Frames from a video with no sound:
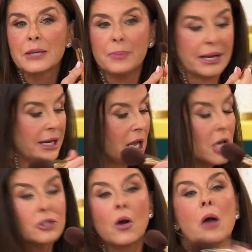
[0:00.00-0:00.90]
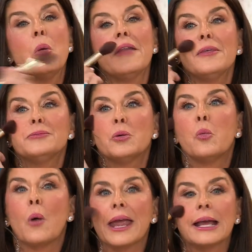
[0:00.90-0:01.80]
sleeping. So I want them to
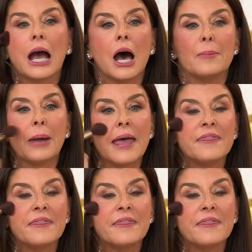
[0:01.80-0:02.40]
wake up,